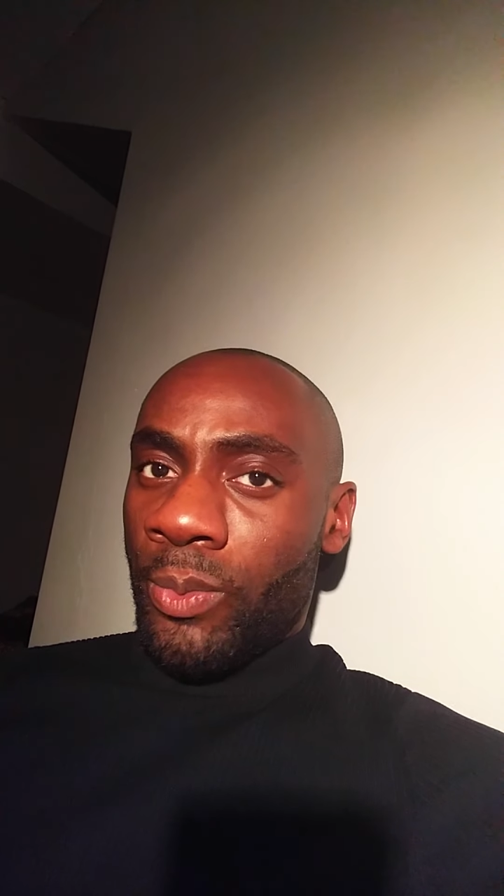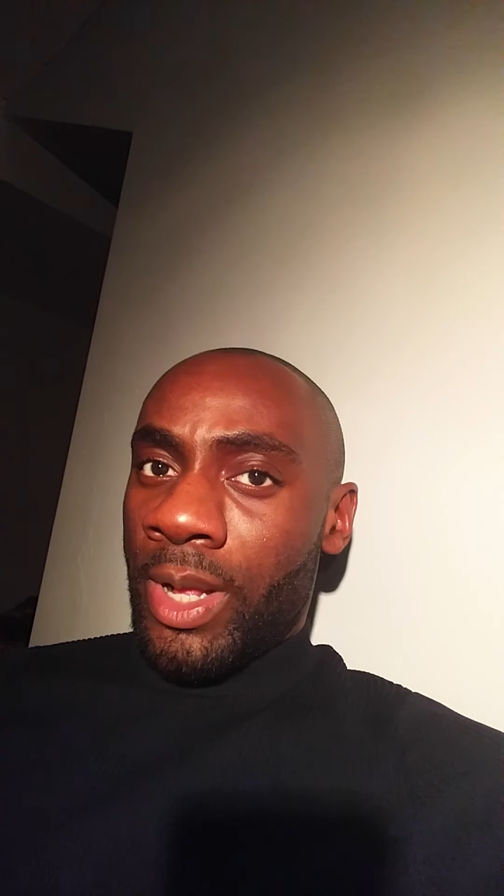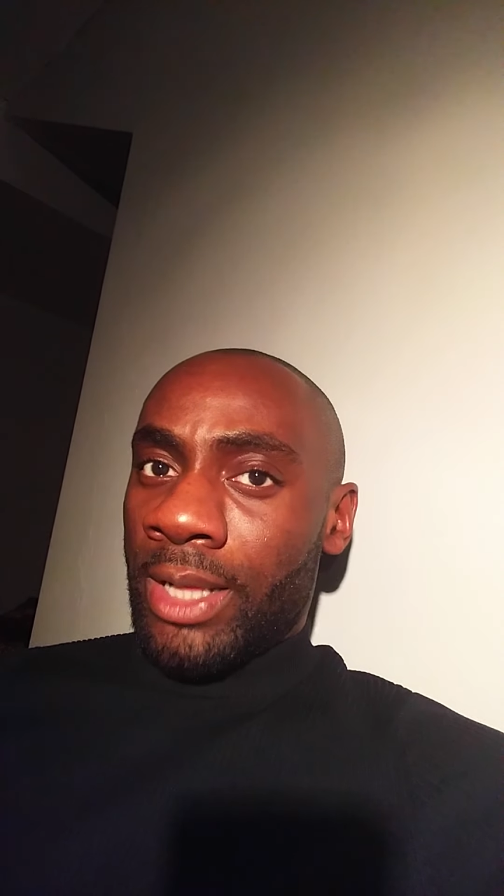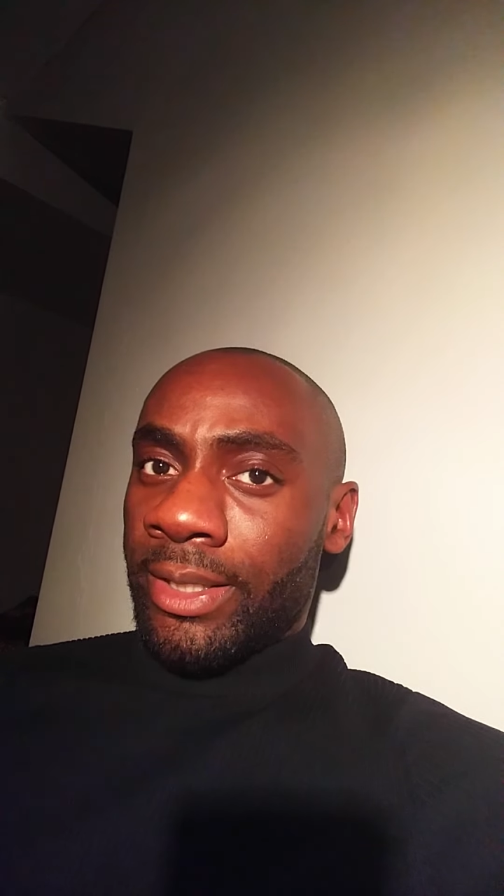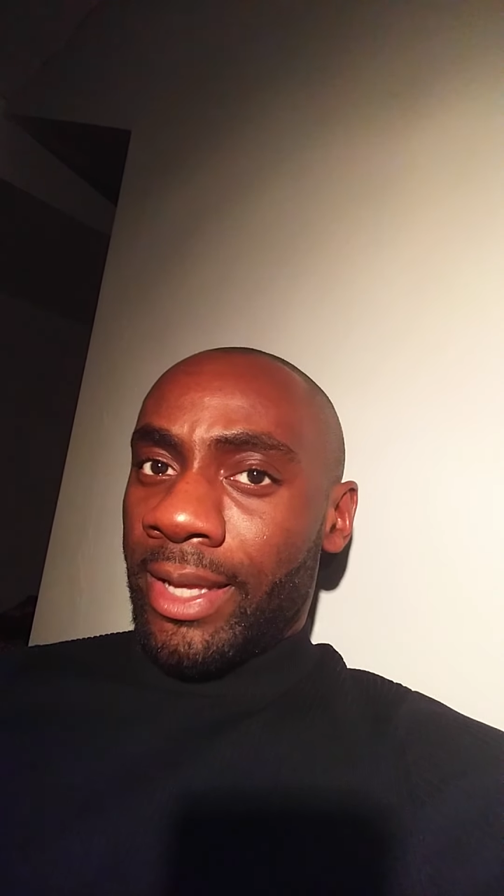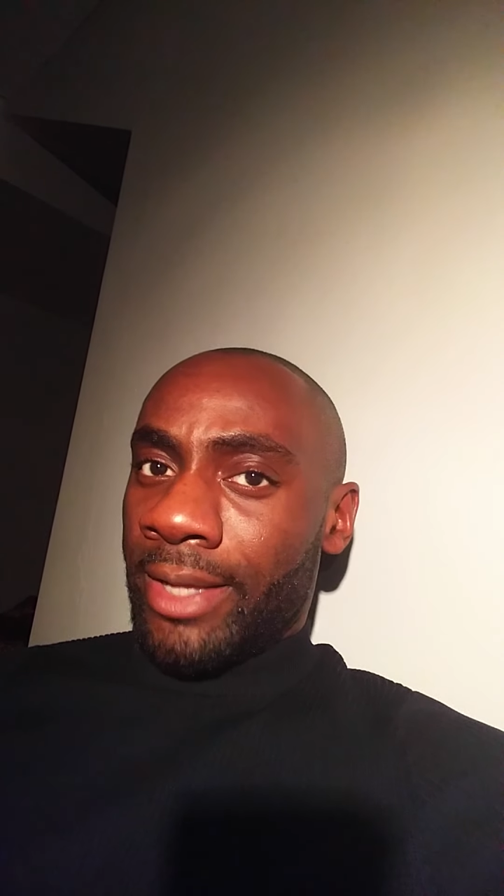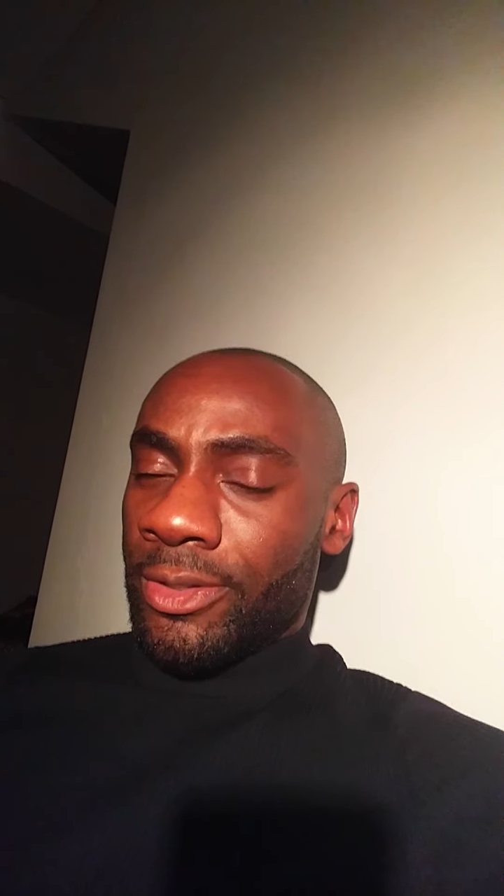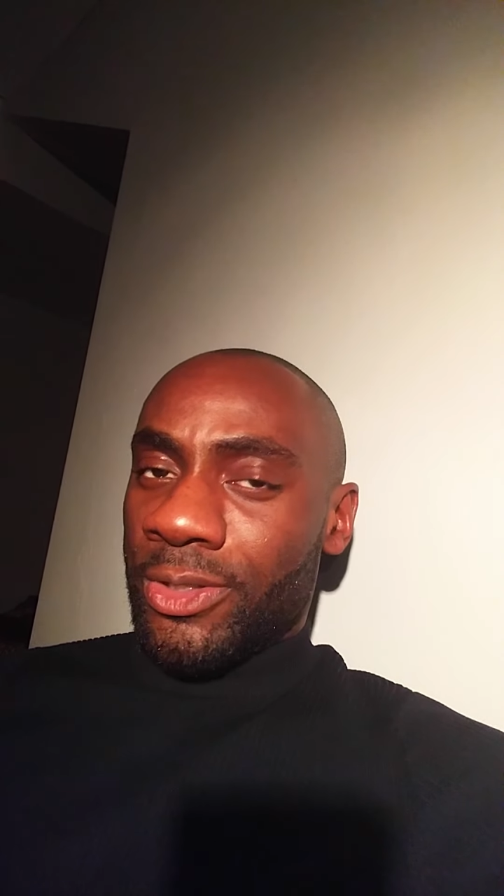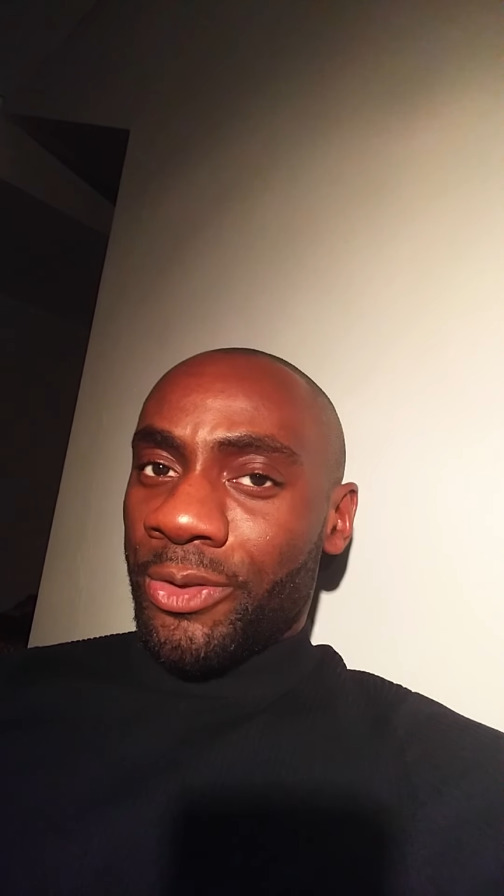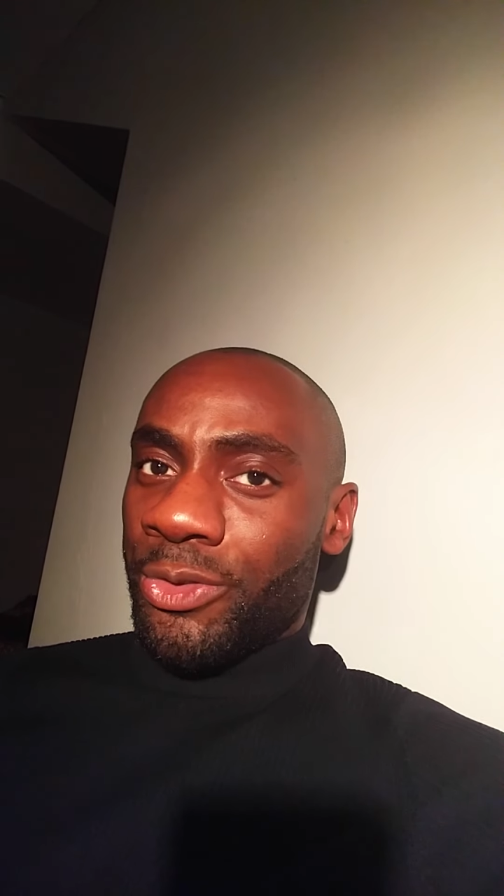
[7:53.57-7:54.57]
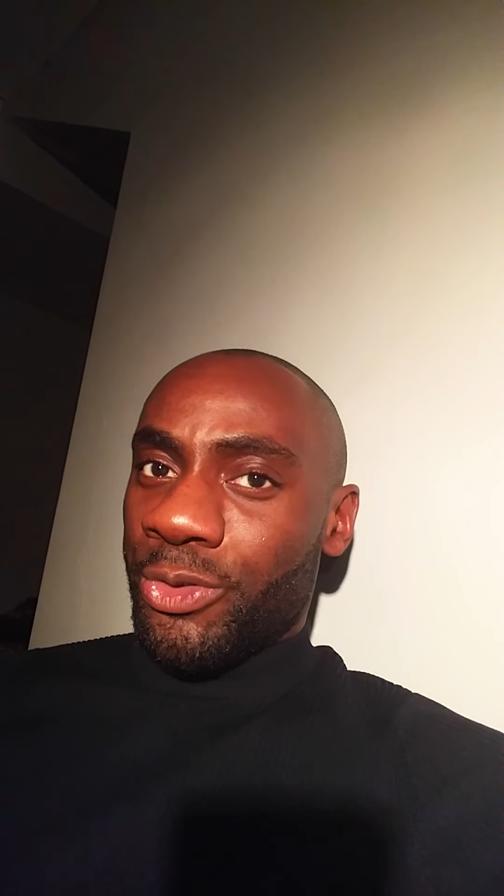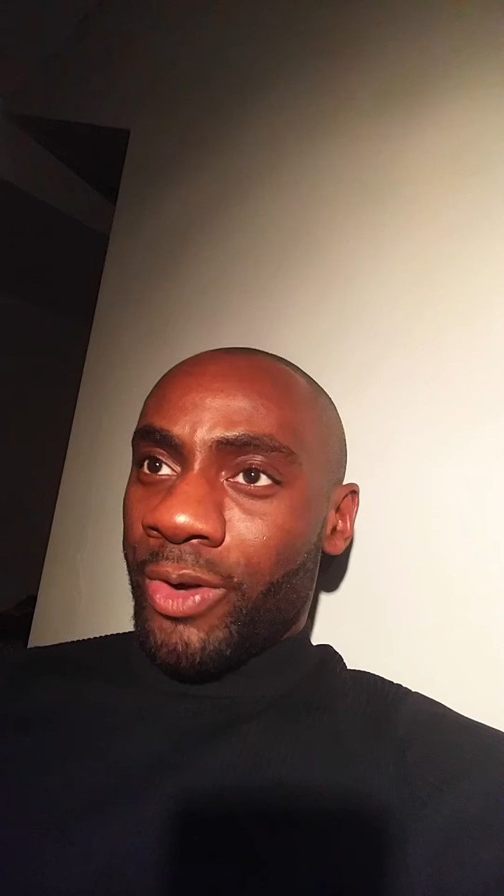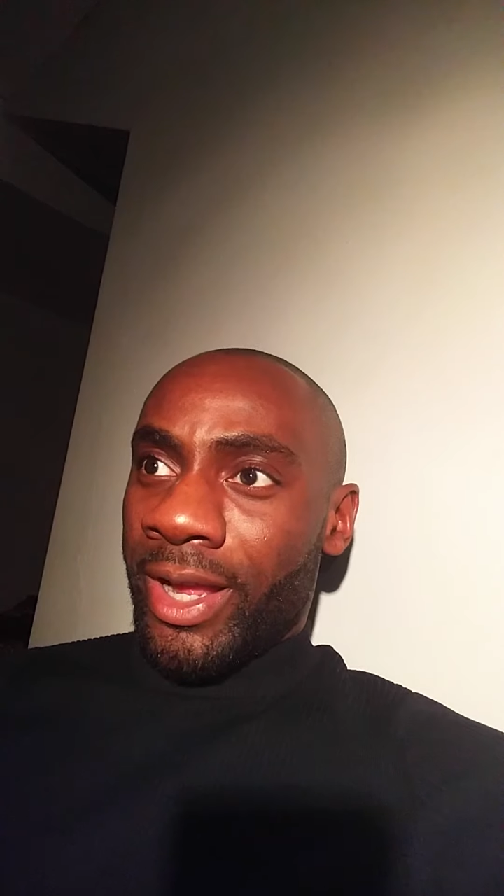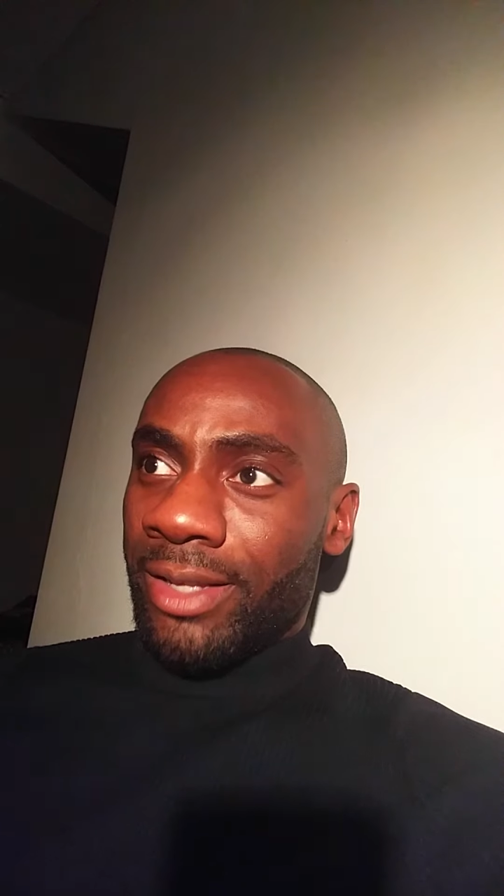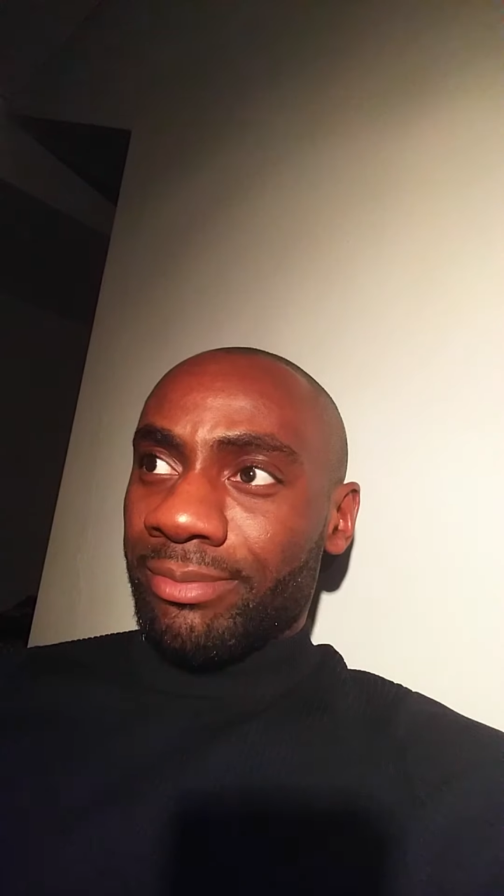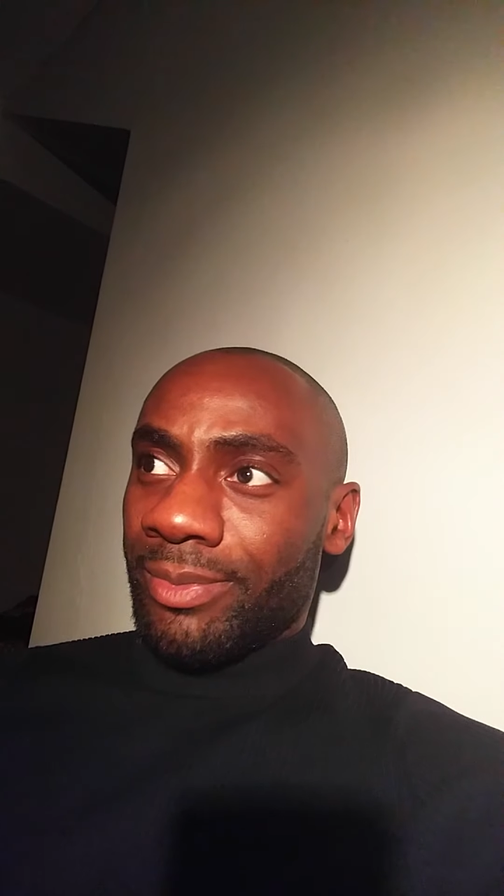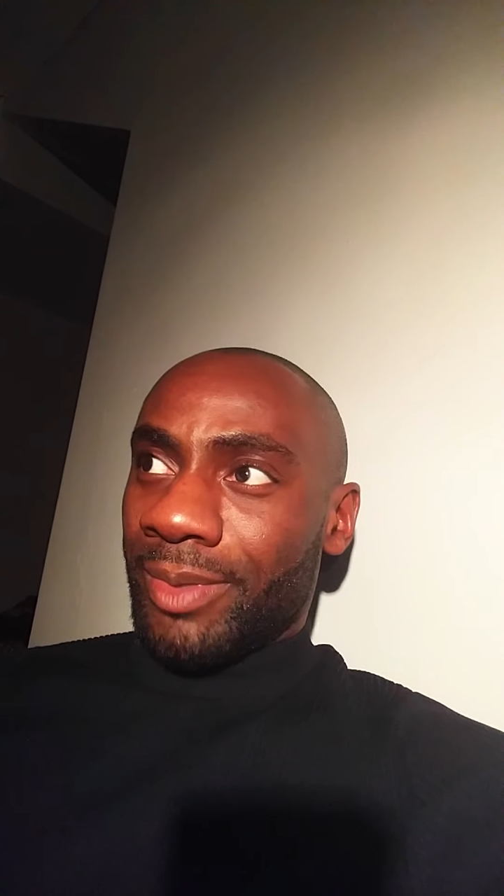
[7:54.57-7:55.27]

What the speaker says: world and sundry,